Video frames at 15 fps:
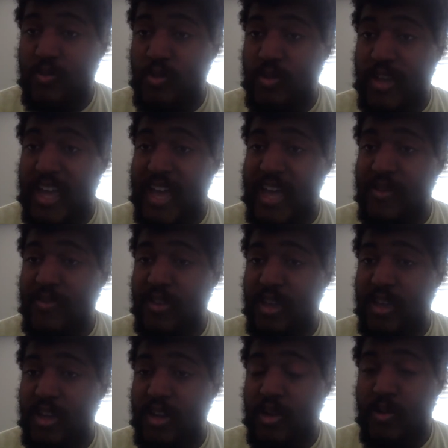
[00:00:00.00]
we'll have
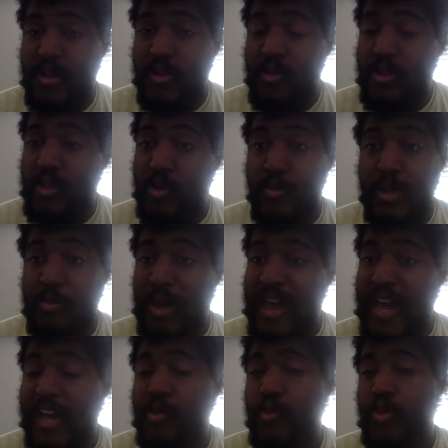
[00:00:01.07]
you know, it'll it'll be
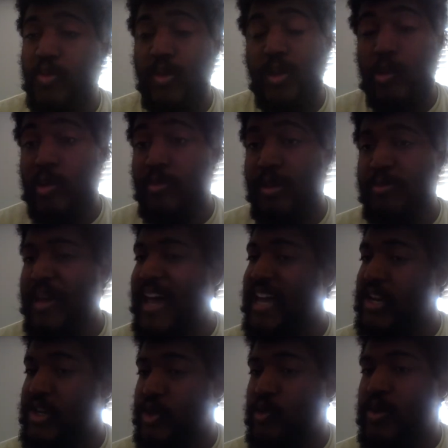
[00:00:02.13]
back. We'll be, we'll be
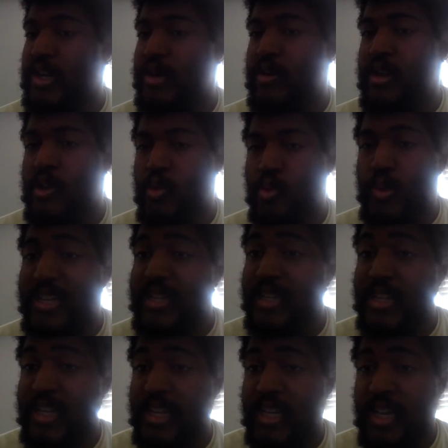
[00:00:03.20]
back doing
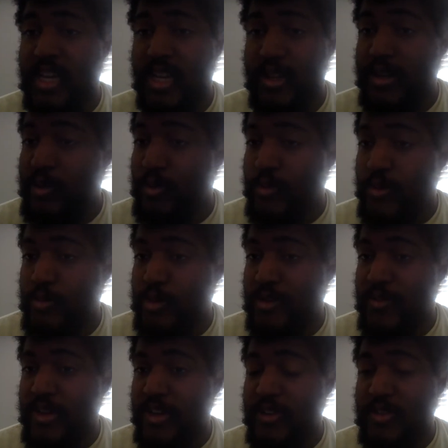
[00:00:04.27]
weekly indoor football
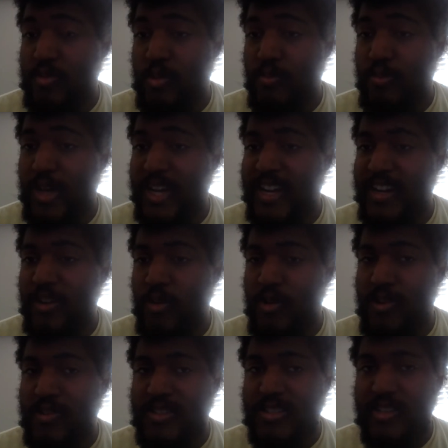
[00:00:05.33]
videos. Reminder
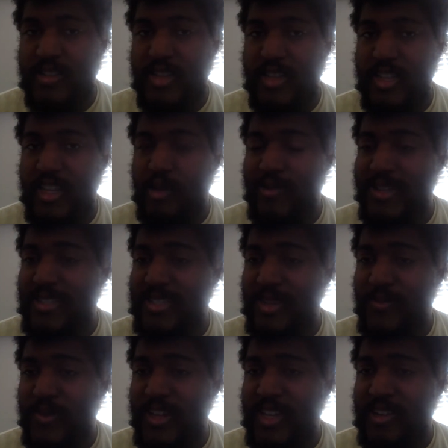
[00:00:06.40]
also, the
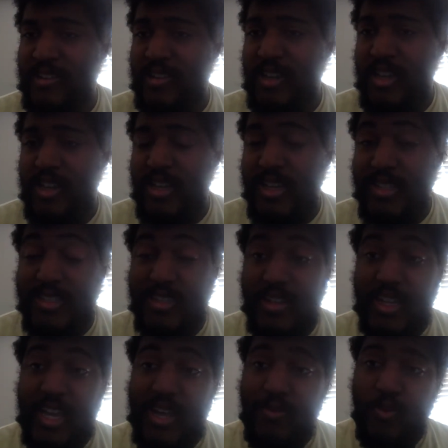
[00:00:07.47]
USFL is
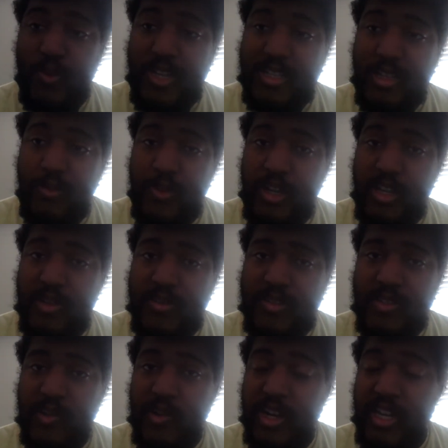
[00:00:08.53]
going to have weekly videos
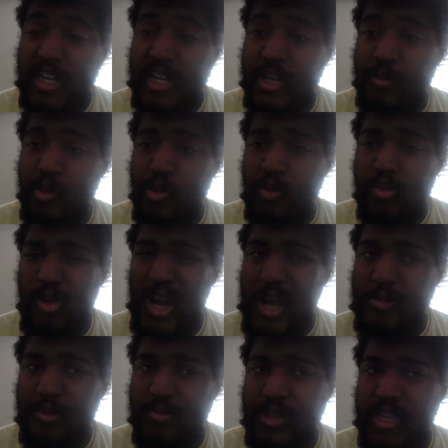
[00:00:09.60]
starting in April,
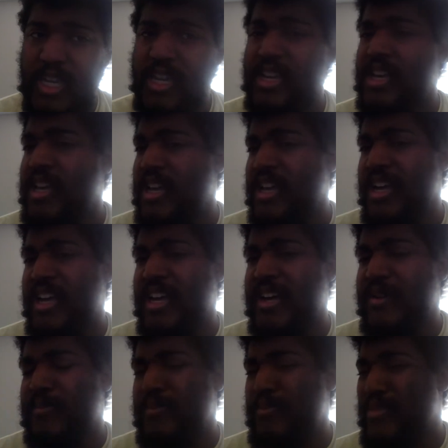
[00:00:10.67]
probably. Um,